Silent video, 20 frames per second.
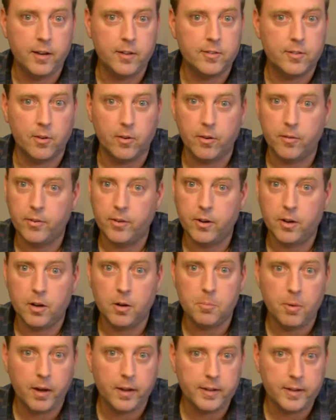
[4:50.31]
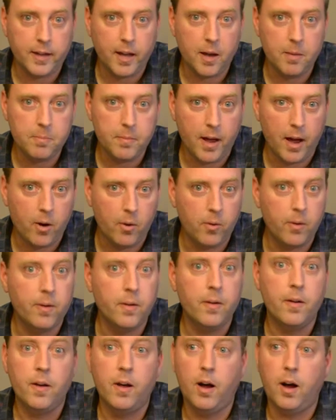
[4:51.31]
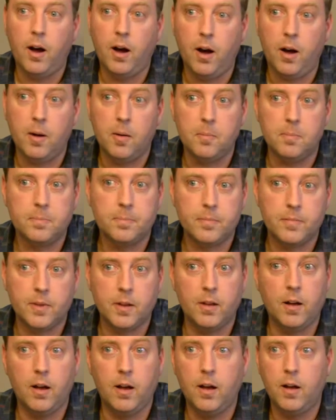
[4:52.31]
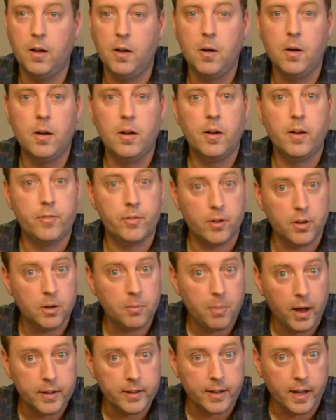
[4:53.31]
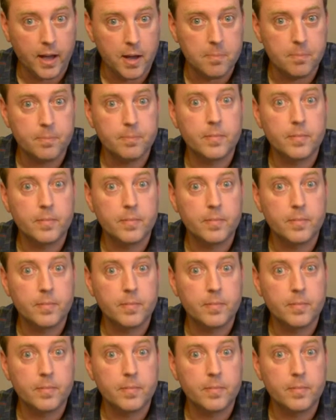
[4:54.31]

So if you're going to buy the game now, if you're going to buy the game,